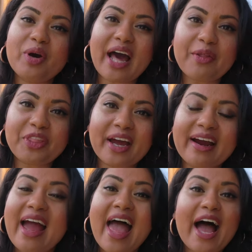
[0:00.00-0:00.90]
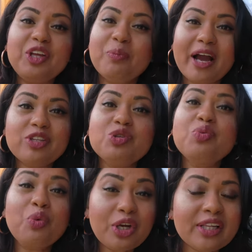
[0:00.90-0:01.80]
one out there and you might do
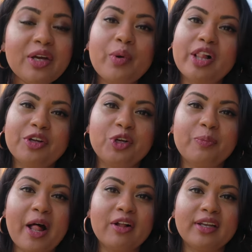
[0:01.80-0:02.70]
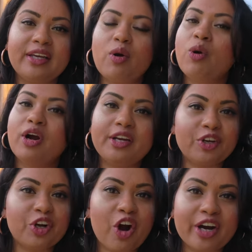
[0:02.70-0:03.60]
really well on your balcony or in
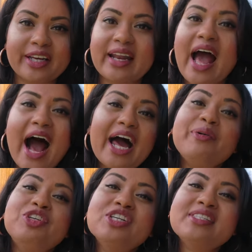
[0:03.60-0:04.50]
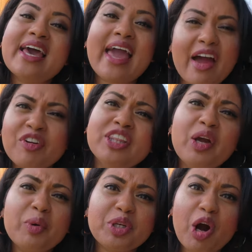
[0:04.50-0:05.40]
your garden. I would just say,
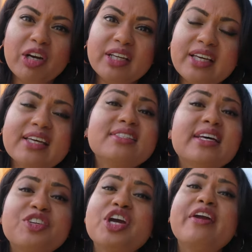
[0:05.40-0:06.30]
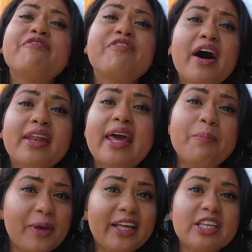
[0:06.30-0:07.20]
everything with gardening is such a fun
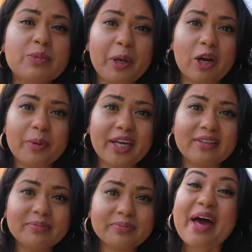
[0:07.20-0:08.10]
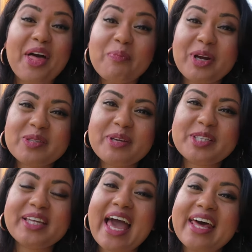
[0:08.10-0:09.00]
and big experiment. Now that brings me to
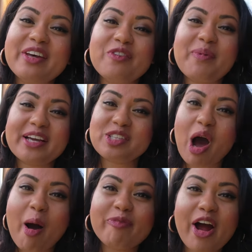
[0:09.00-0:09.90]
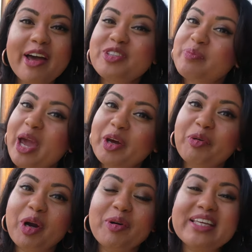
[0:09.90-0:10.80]
the end of my top 5 tomato
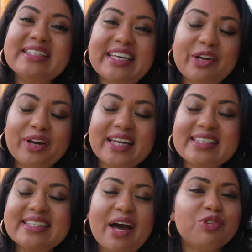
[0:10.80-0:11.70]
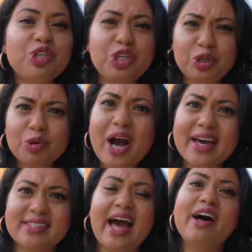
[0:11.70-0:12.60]
growing secrets. Now, do you
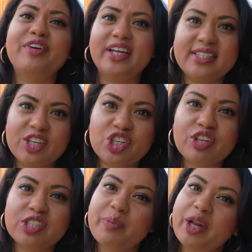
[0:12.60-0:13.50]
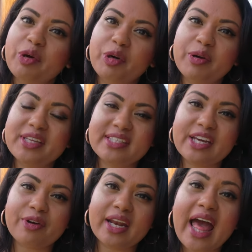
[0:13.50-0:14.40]
guys have an additional tomato growing
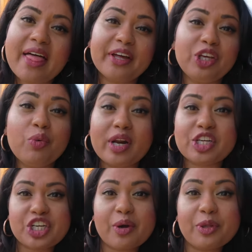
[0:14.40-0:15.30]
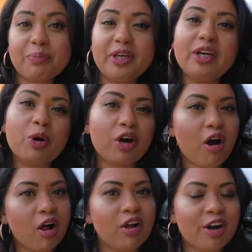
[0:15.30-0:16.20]
secret that you wanna share with me or
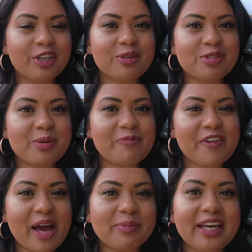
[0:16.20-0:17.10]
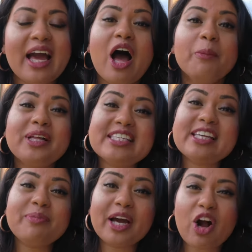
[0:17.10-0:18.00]
all our YouTube family? Please
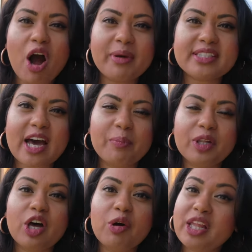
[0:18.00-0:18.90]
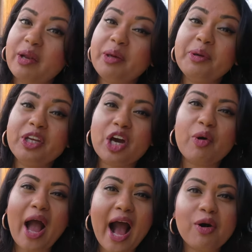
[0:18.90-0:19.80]
leave me a comment down below letting me know
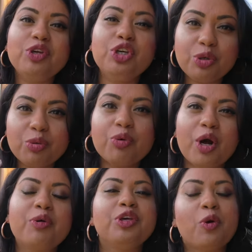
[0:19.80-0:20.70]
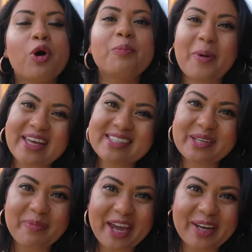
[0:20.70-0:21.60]
how you grow your best
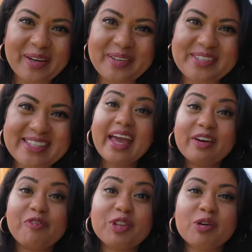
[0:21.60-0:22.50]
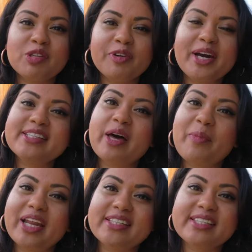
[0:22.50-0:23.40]
tomatoes. And for those of you guys that
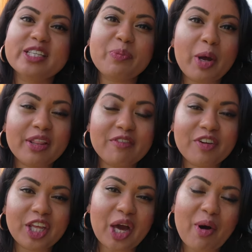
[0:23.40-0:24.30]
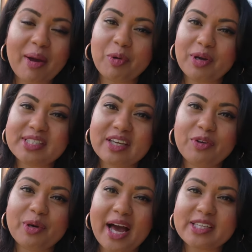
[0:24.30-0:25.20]
made it to this point of the video, I'm going to give
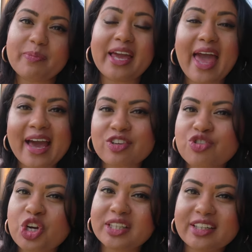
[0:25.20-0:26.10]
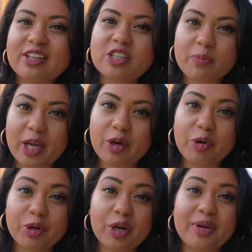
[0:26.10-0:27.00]
you guys my extra little tomato
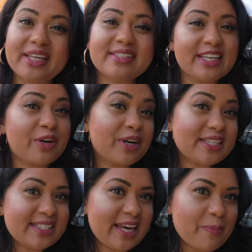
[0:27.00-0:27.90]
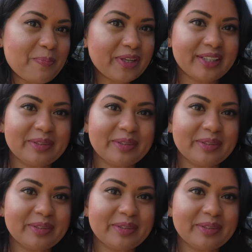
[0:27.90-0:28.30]
growing secret tip.